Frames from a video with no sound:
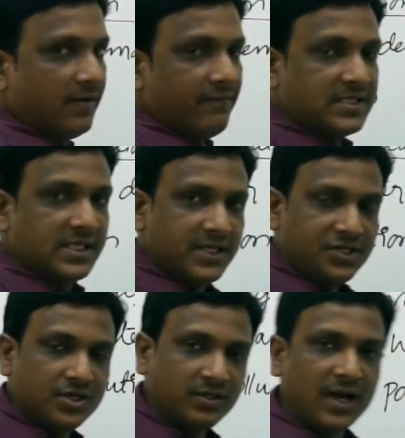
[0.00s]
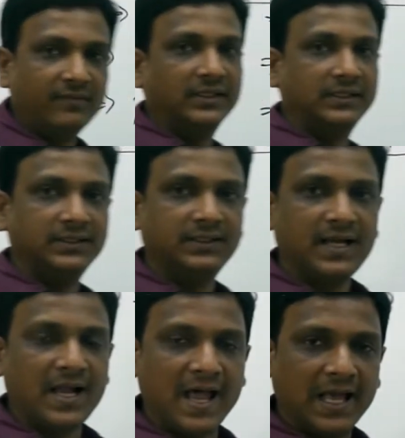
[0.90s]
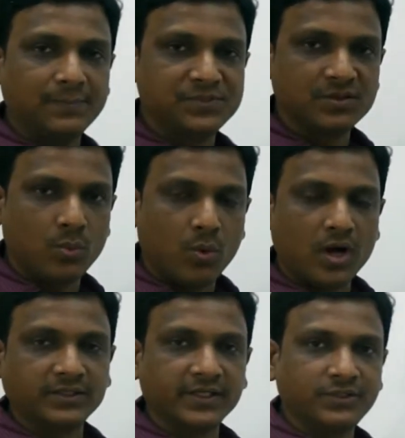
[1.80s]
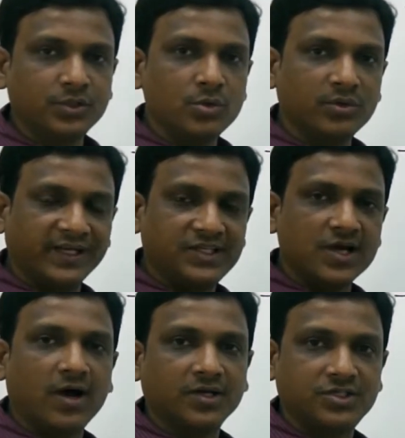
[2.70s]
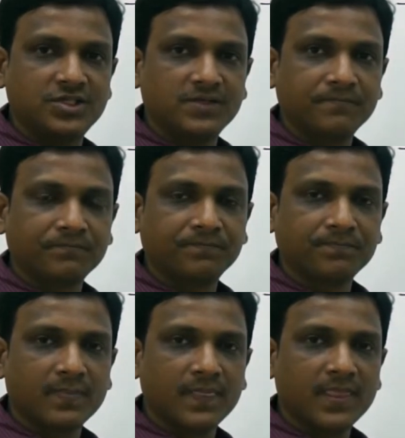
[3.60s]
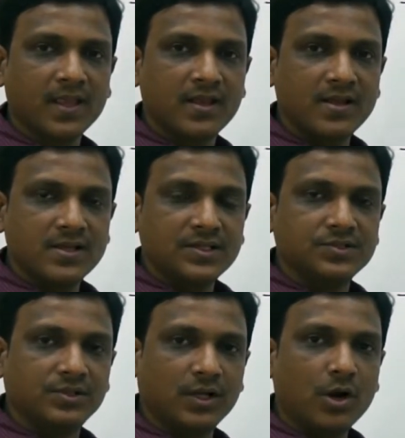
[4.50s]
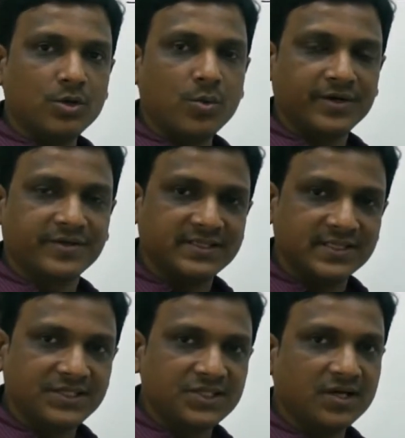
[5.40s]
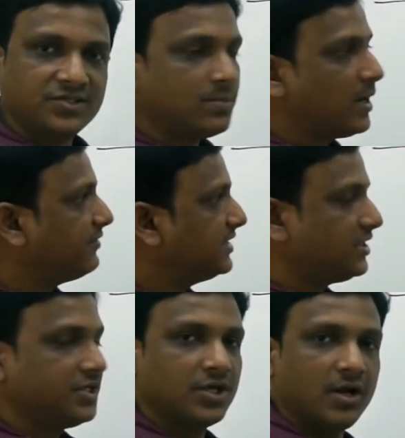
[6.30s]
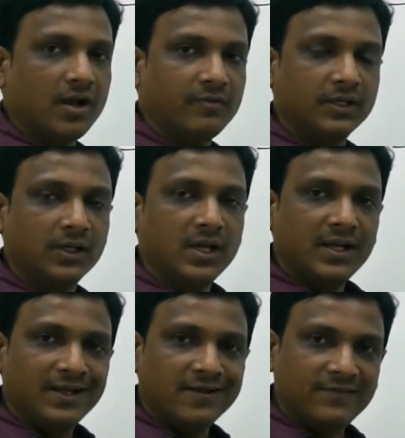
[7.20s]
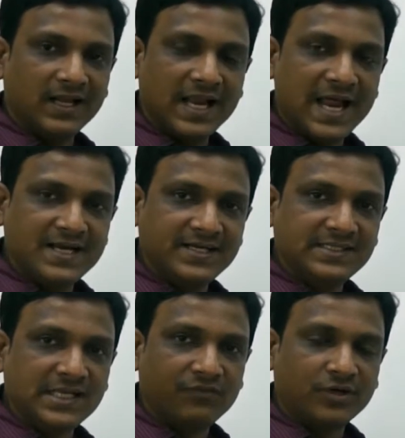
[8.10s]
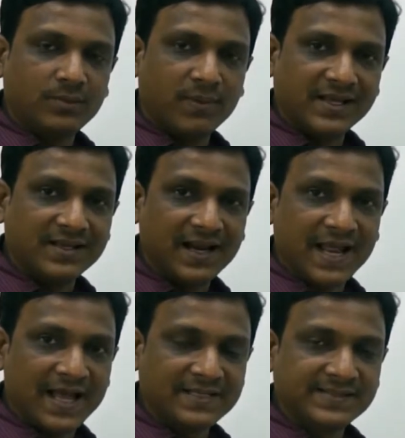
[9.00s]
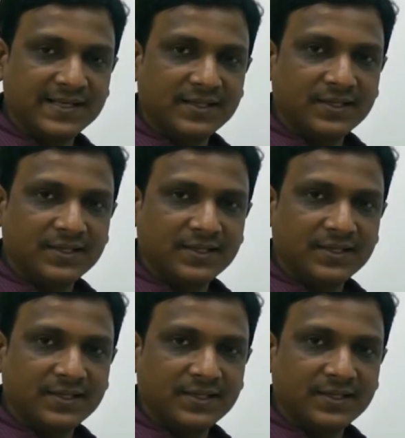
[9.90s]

Vegetation cover helps water to recharge. So the groundwater is recharged by vegetation cover. If the land is covered by grass,